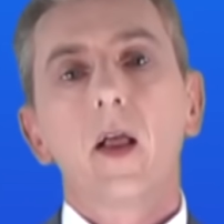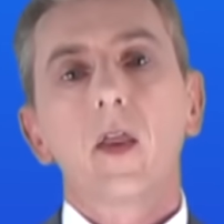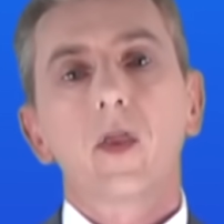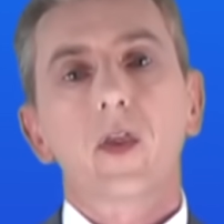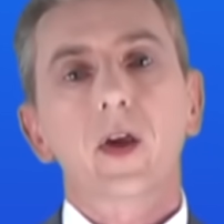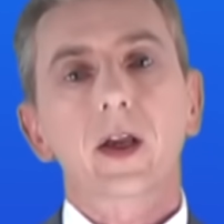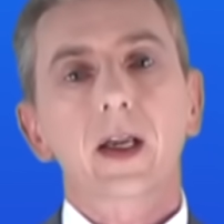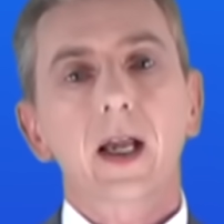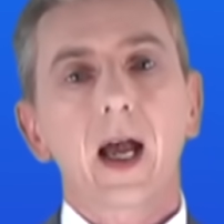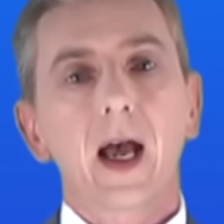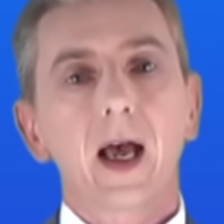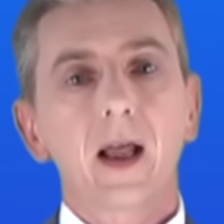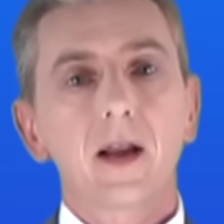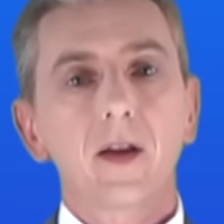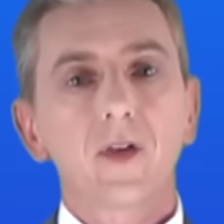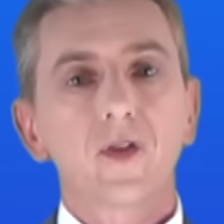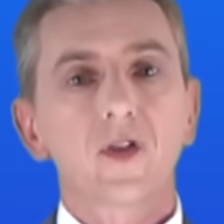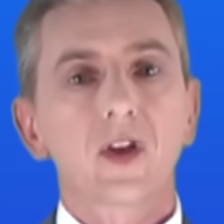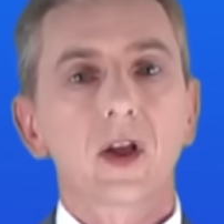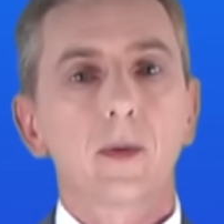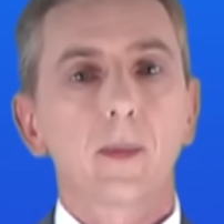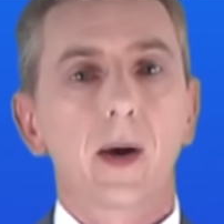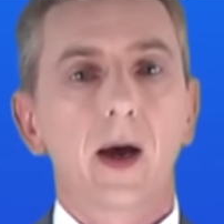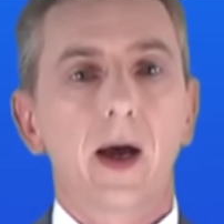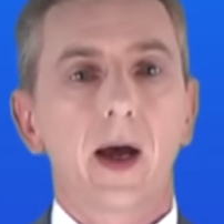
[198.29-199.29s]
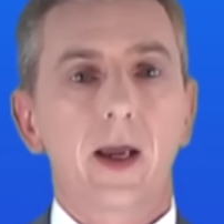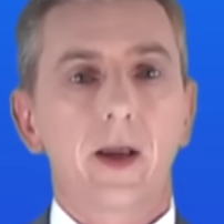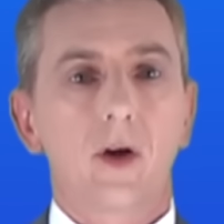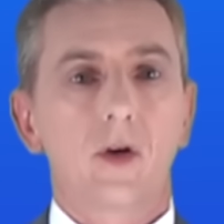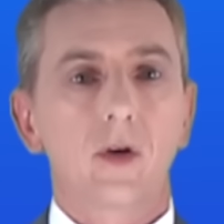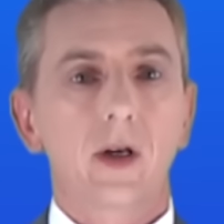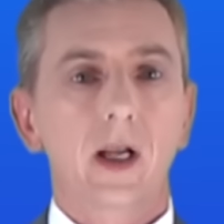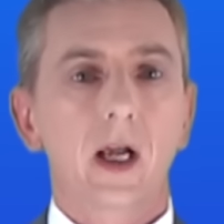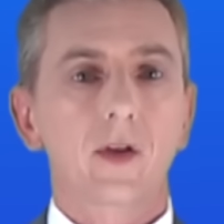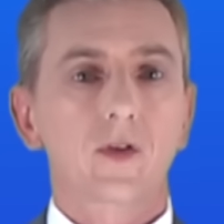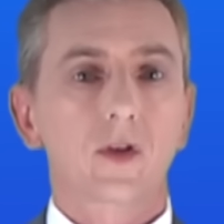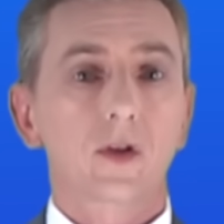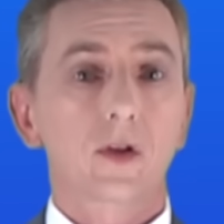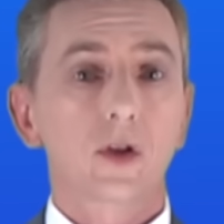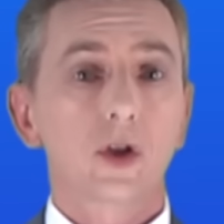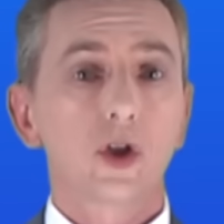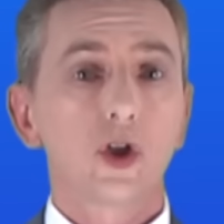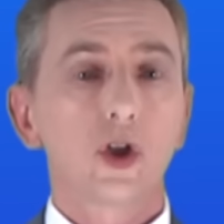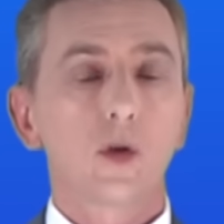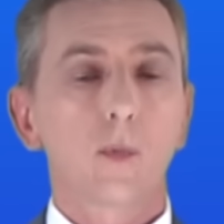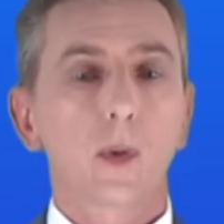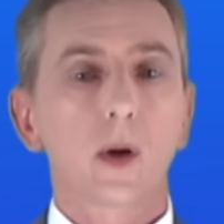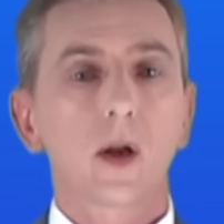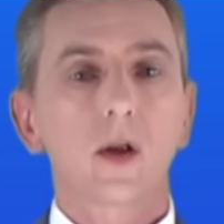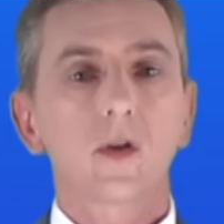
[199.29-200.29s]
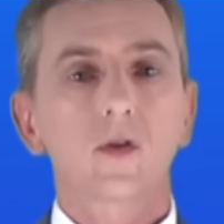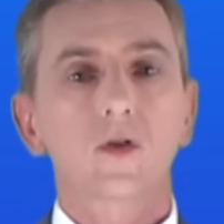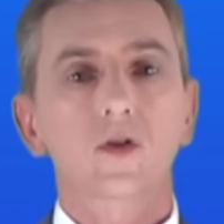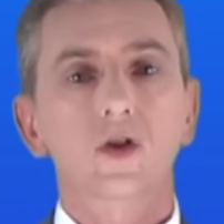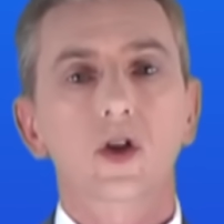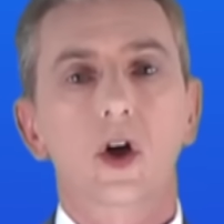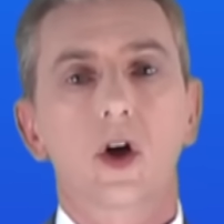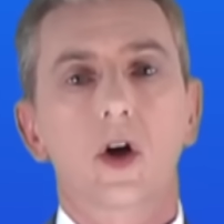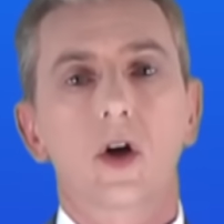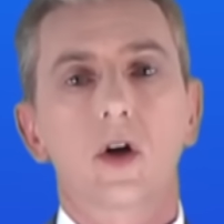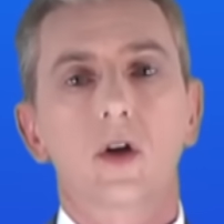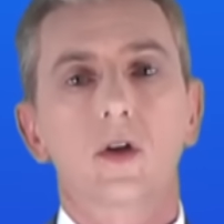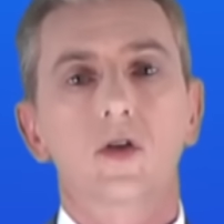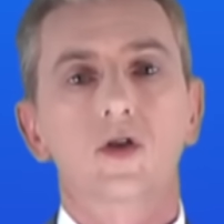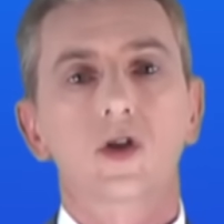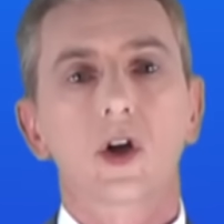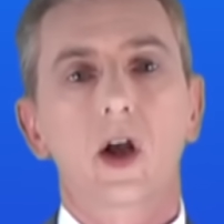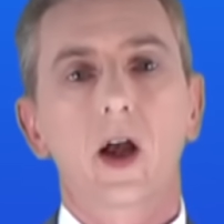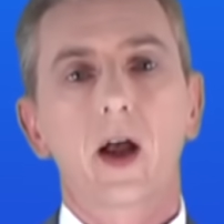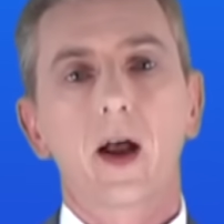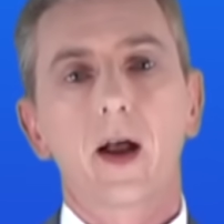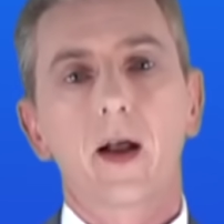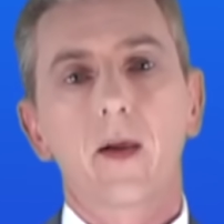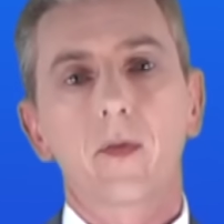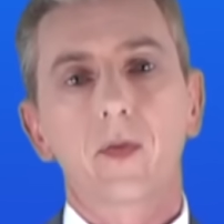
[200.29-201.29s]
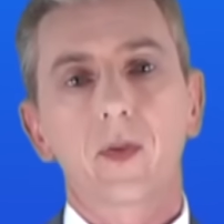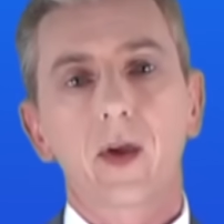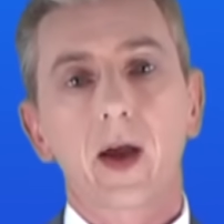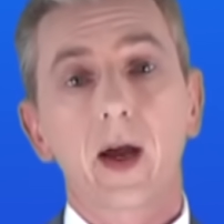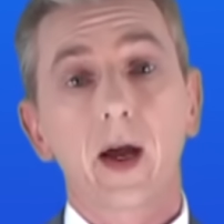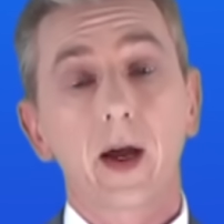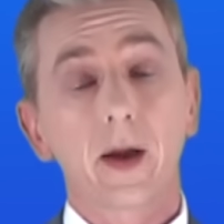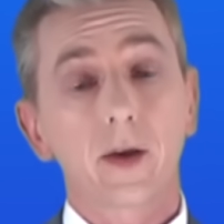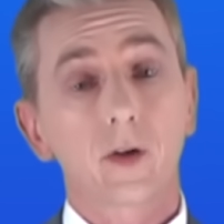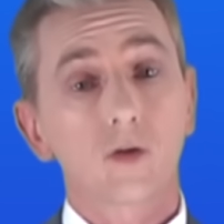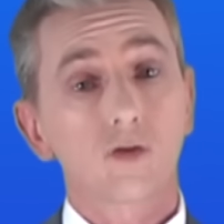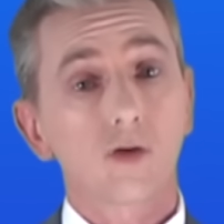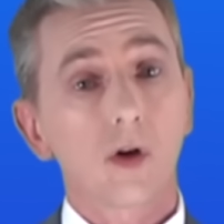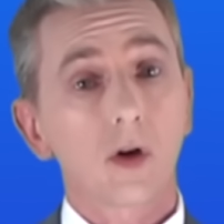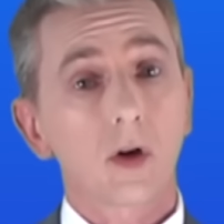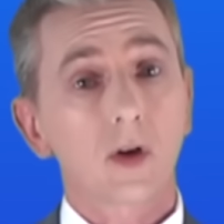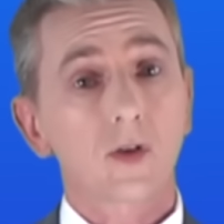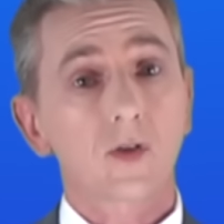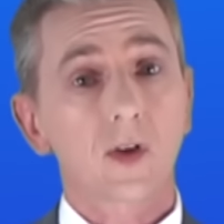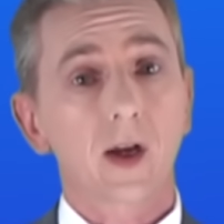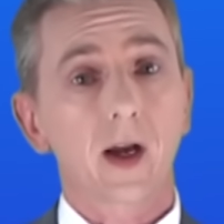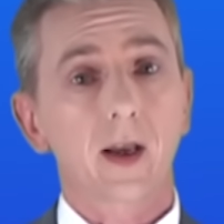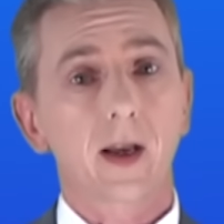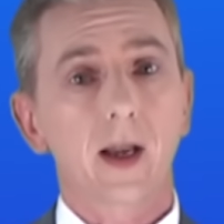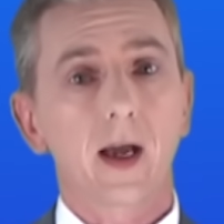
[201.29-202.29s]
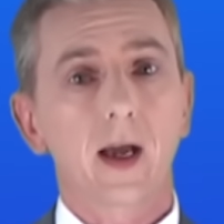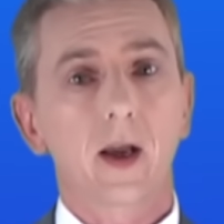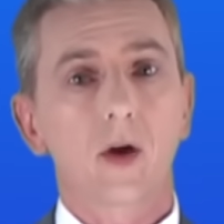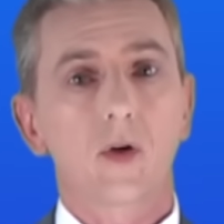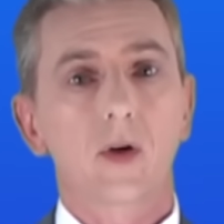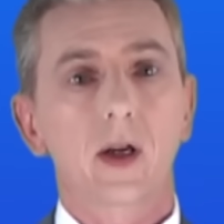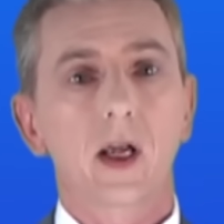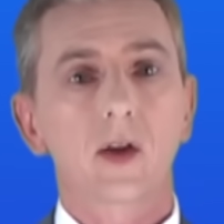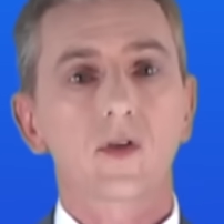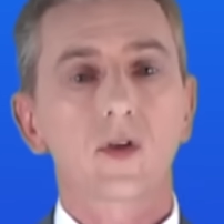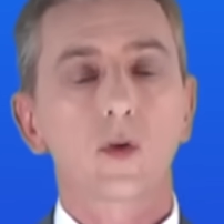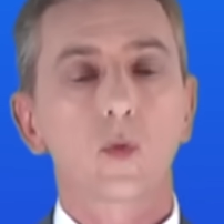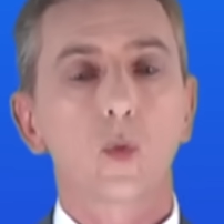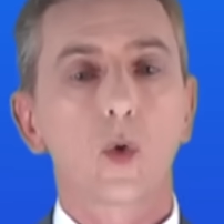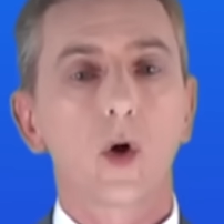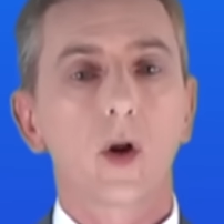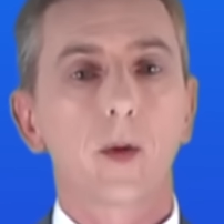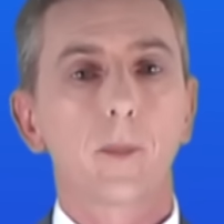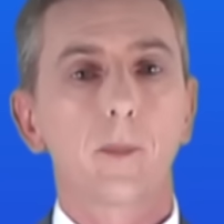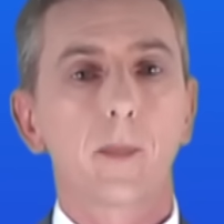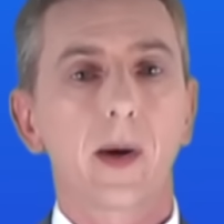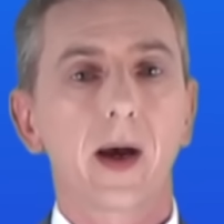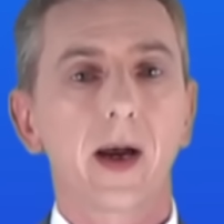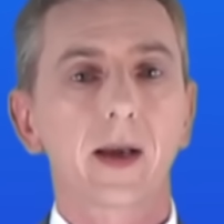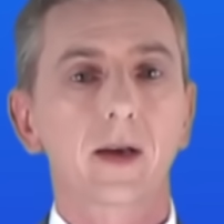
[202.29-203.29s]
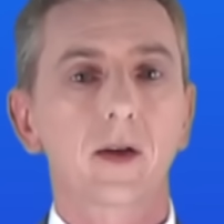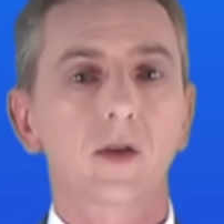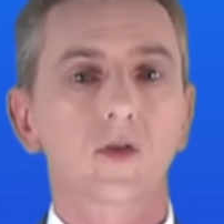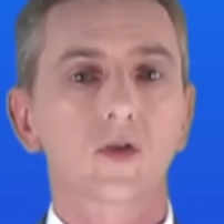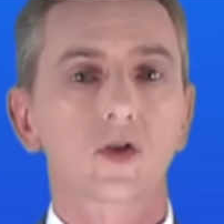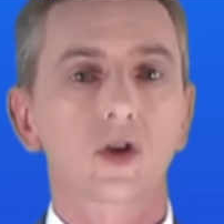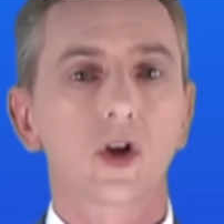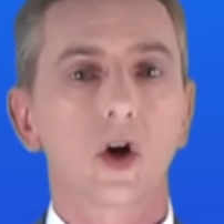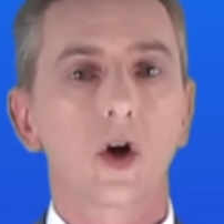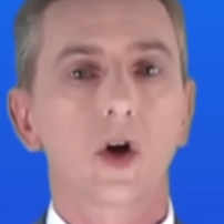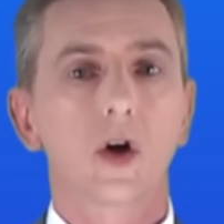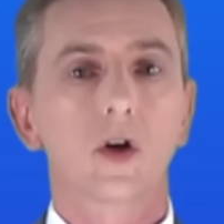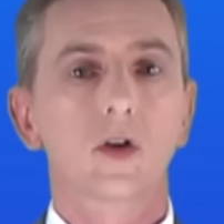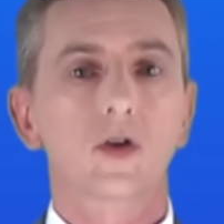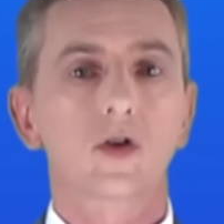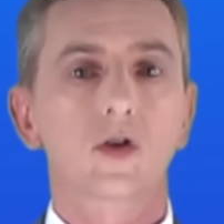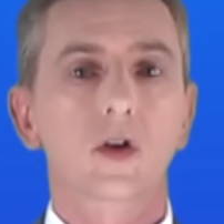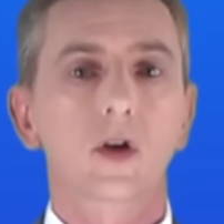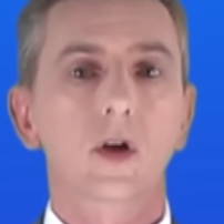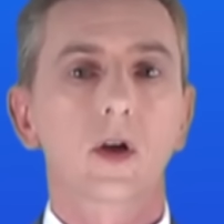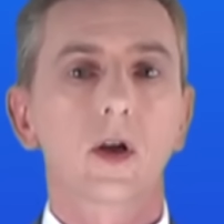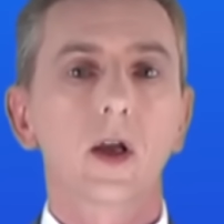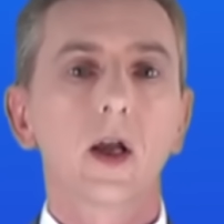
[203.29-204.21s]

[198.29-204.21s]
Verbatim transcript: The calcium ion has a 2 plus charge and the hydroxide ion has a 1 minus charge.